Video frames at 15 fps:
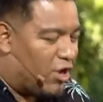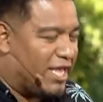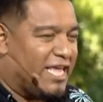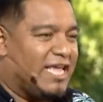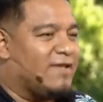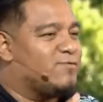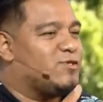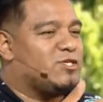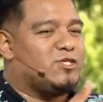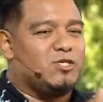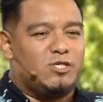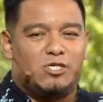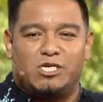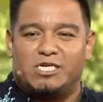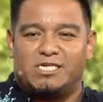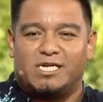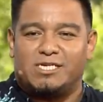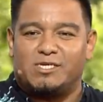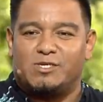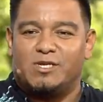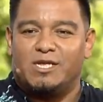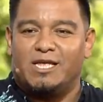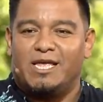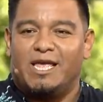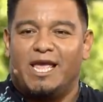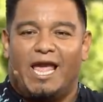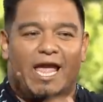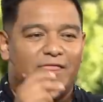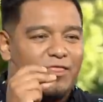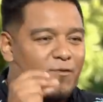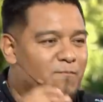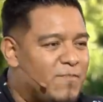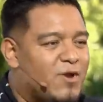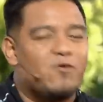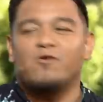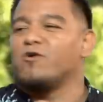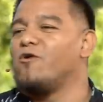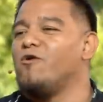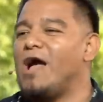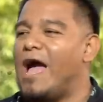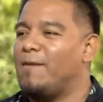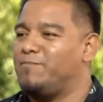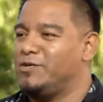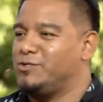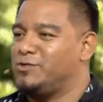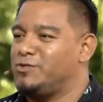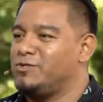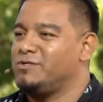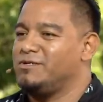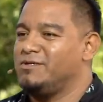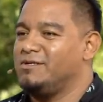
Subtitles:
gives it to Jesus, and the miracle happens.